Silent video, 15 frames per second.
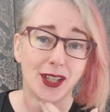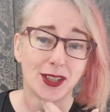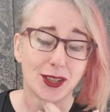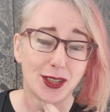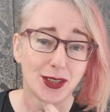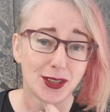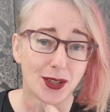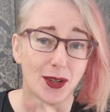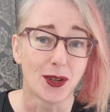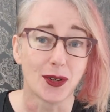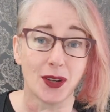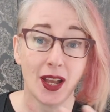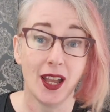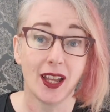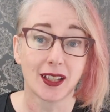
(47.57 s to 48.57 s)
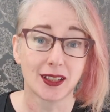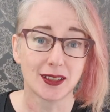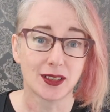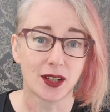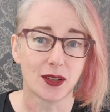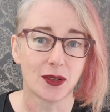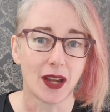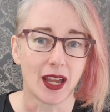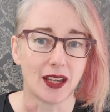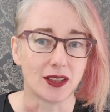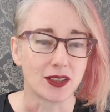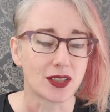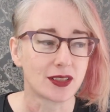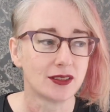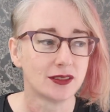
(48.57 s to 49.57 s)
you know, I can go
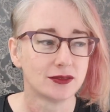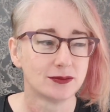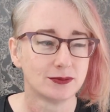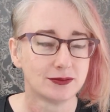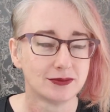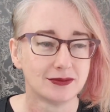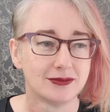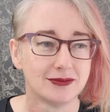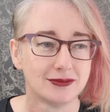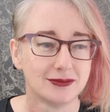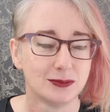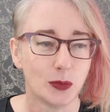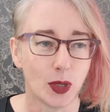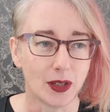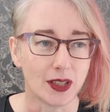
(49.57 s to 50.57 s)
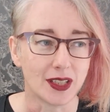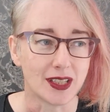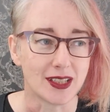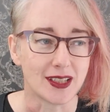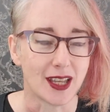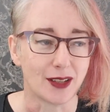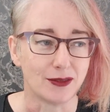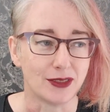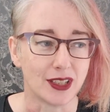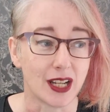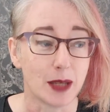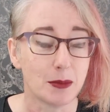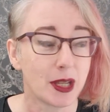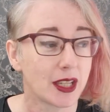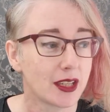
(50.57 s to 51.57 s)
out wearing this outfit.
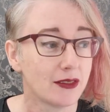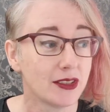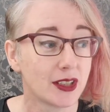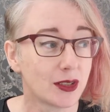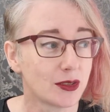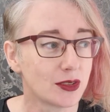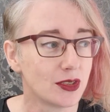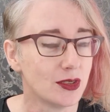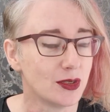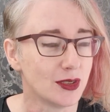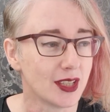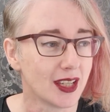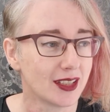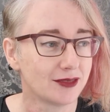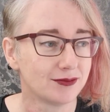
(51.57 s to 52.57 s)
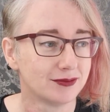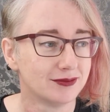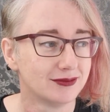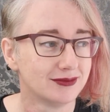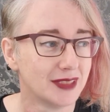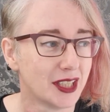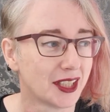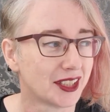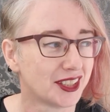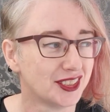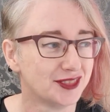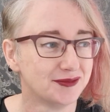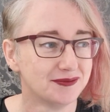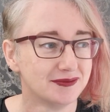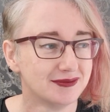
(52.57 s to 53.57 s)
Am I ever going to do
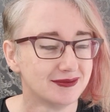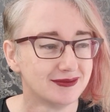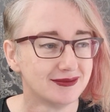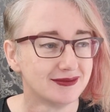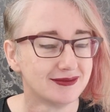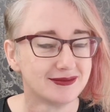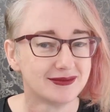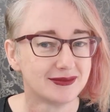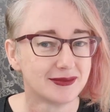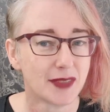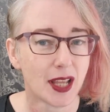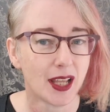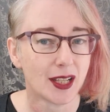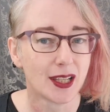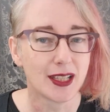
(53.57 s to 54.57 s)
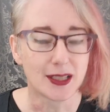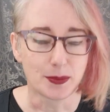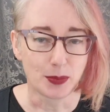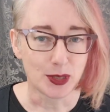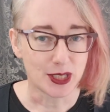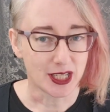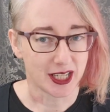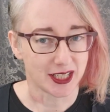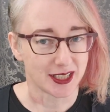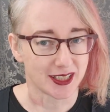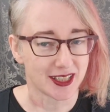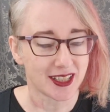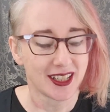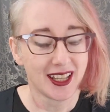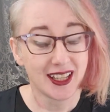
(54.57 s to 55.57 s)
that? Let's
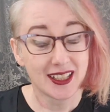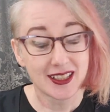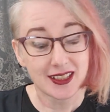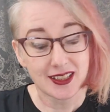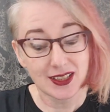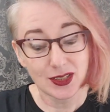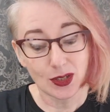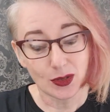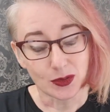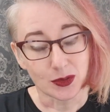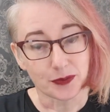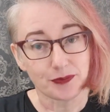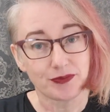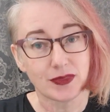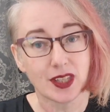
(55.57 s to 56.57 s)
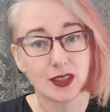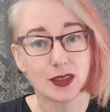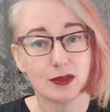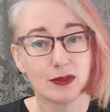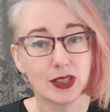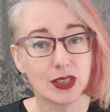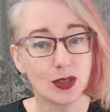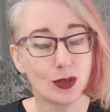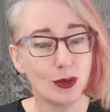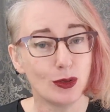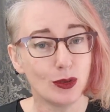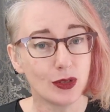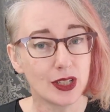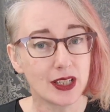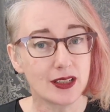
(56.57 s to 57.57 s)
pretend. So, the
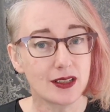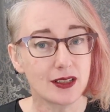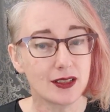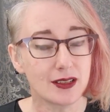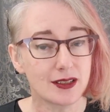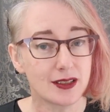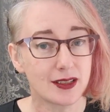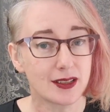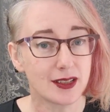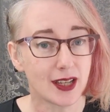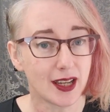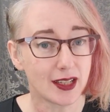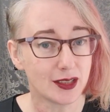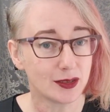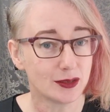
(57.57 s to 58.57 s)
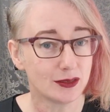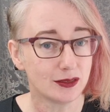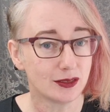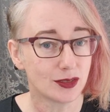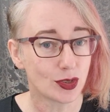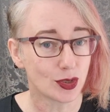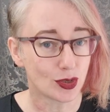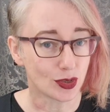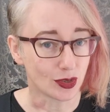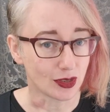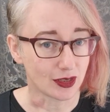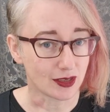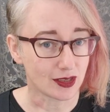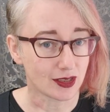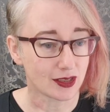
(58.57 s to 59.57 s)
Victorian style
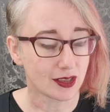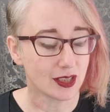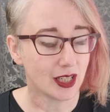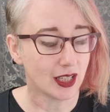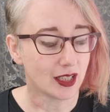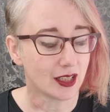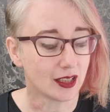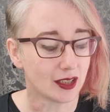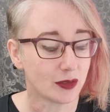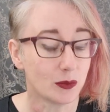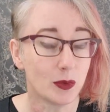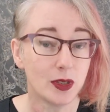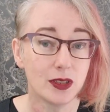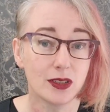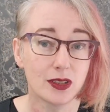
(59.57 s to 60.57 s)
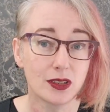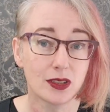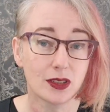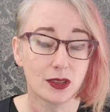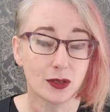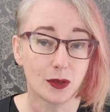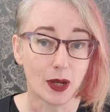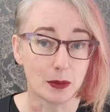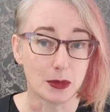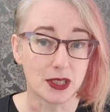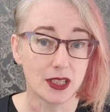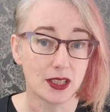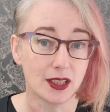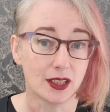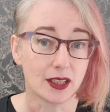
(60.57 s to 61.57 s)
shirt was quite
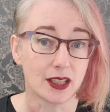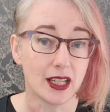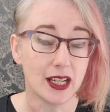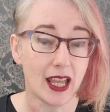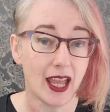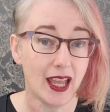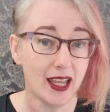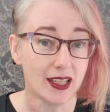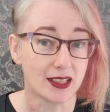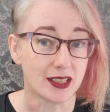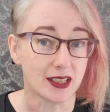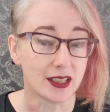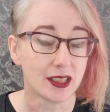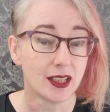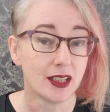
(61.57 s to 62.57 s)
particular. It had